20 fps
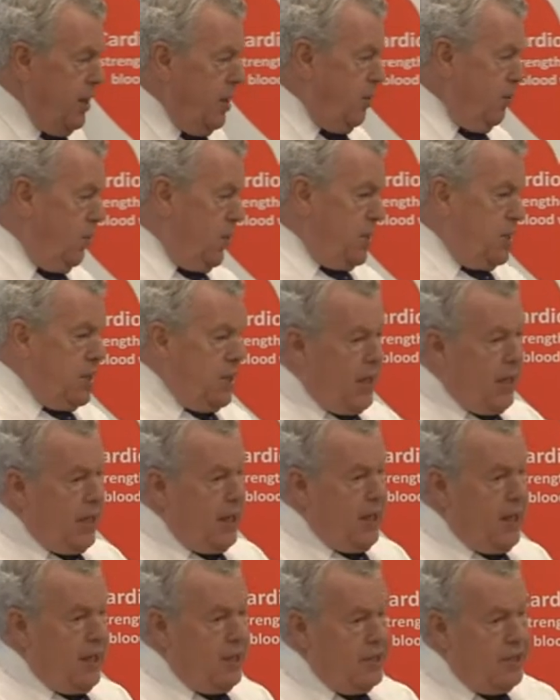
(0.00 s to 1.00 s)
When
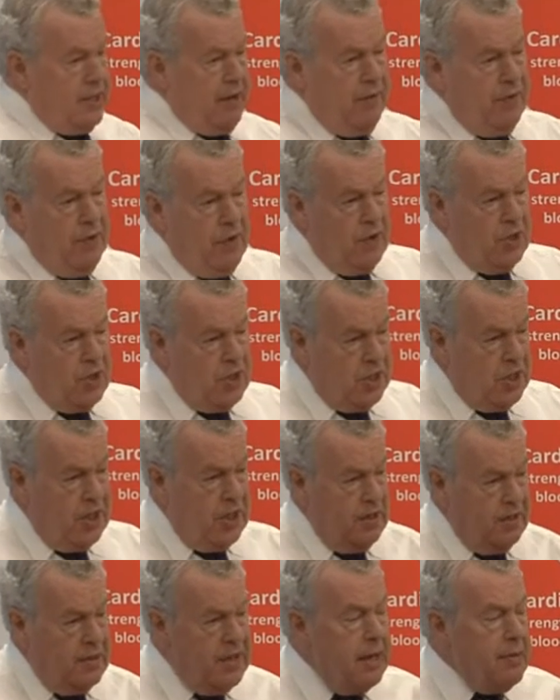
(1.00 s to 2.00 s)
DNA has suffered
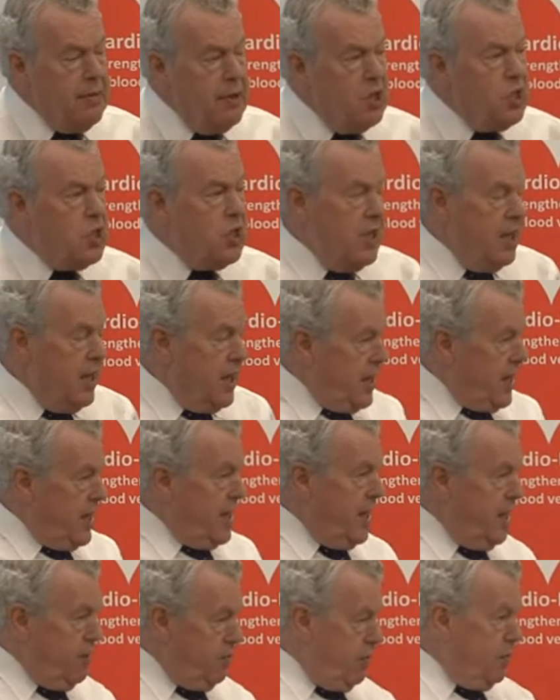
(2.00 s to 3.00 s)
oxidative damage,
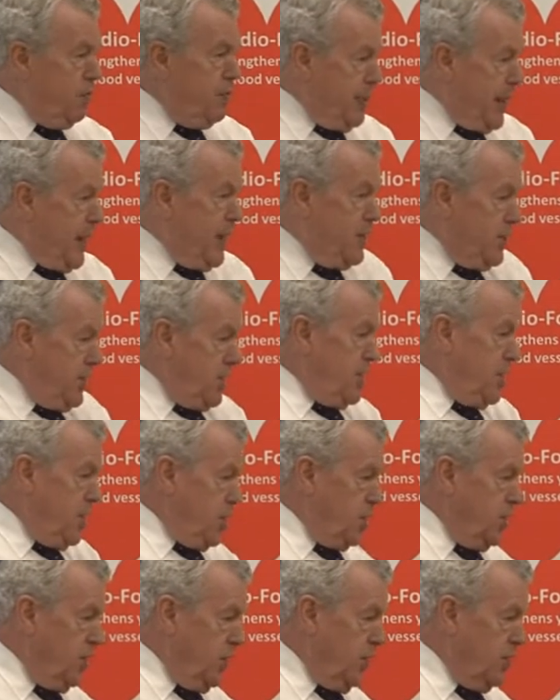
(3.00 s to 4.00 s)
it repairs the
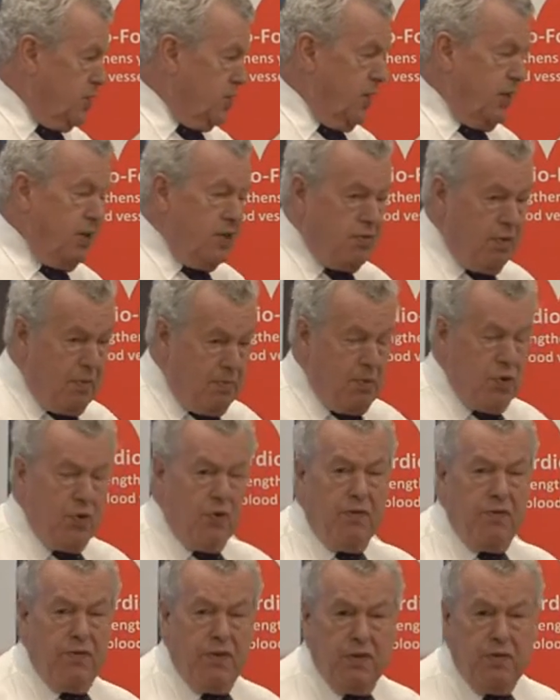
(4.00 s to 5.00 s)
tissue. So it's
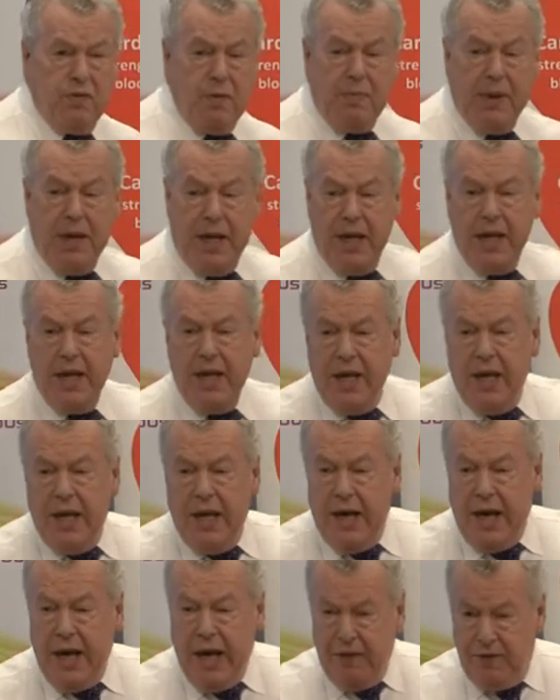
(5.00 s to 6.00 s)
important for the repair
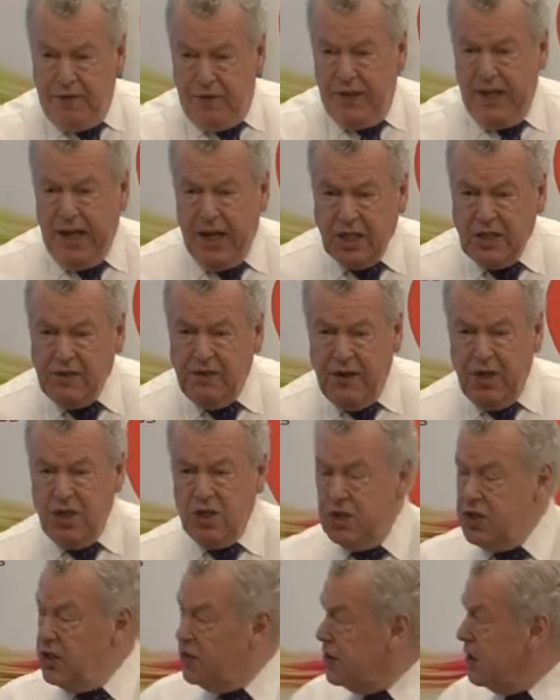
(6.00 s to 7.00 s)
and for the
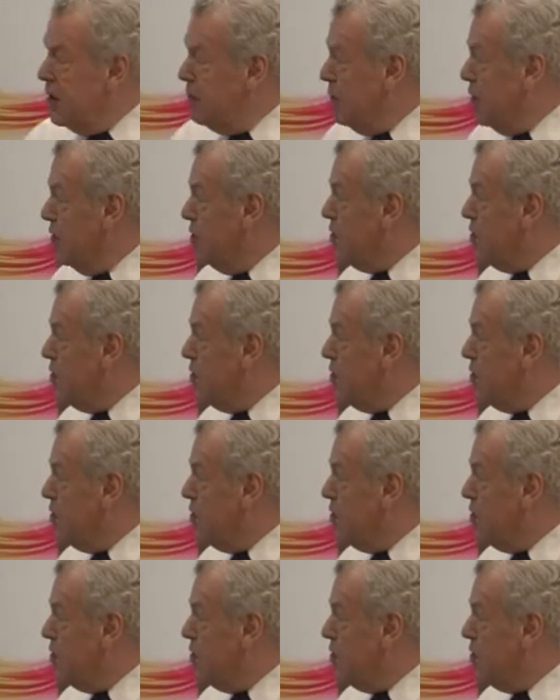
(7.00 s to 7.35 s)
activation of the immune